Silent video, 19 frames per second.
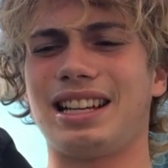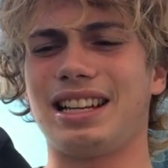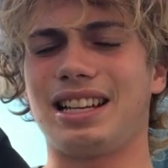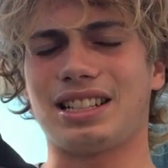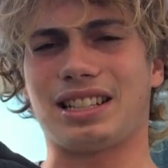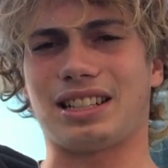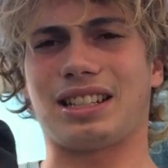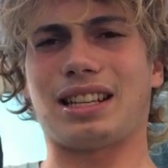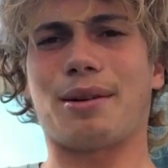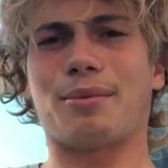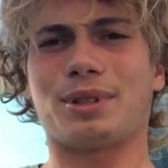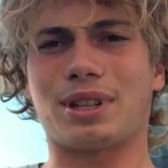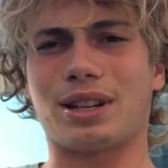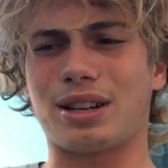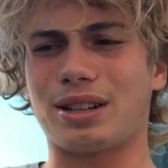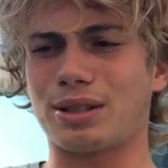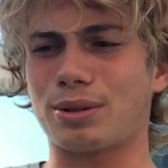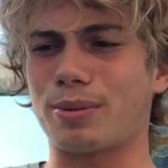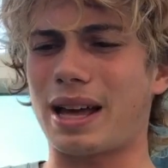So summer's on
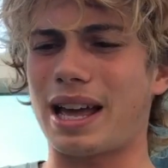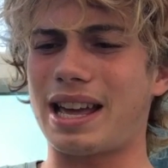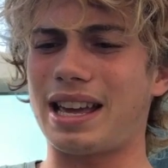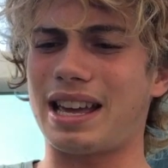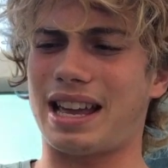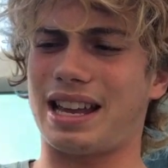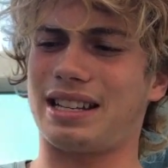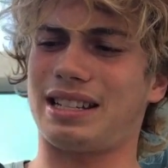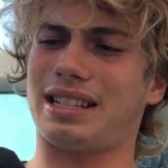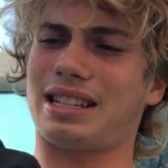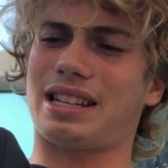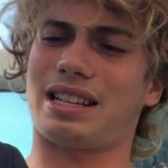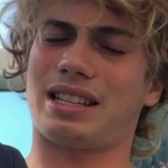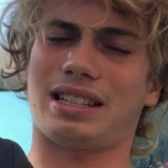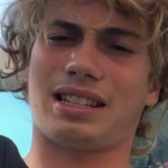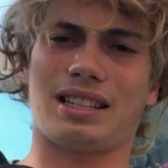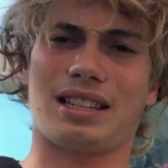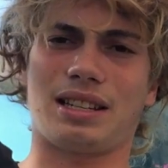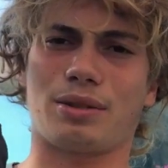its way, and
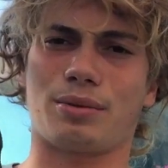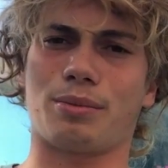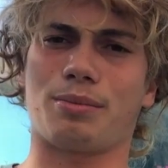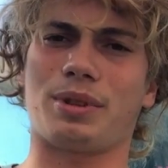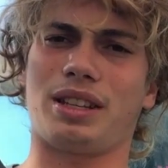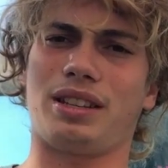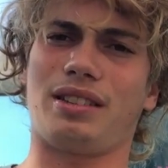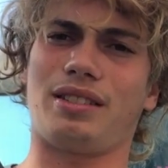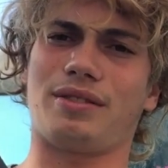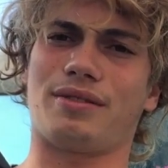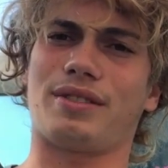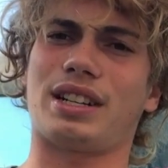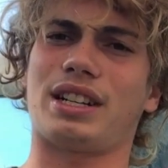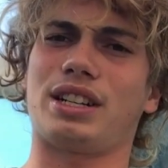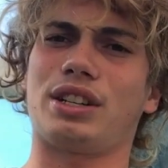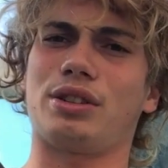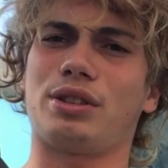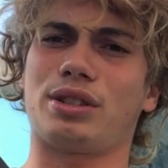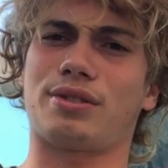this will be
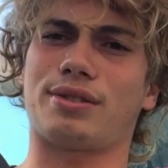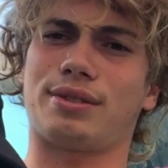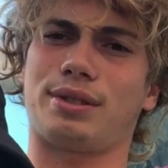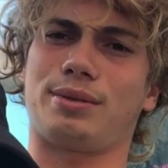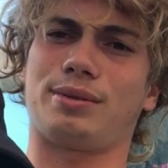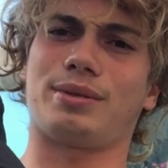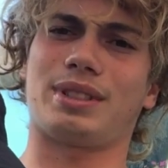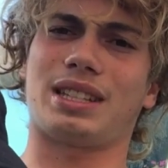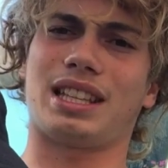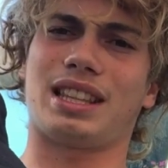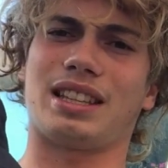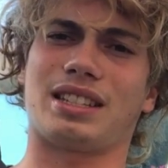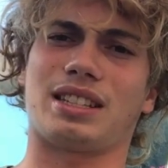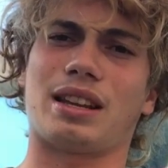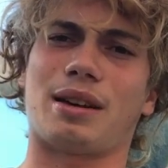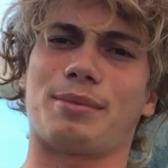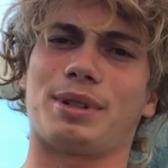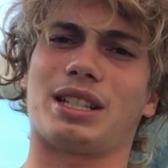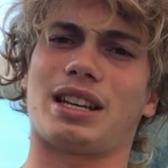very useful in the
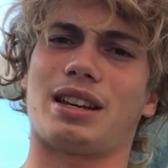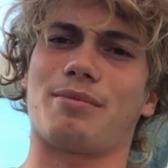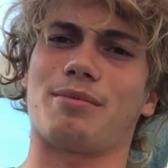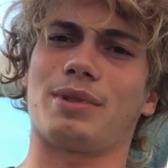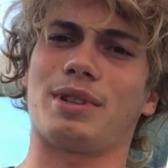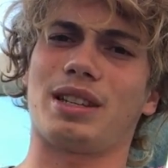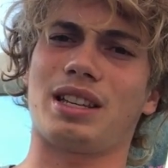summertime.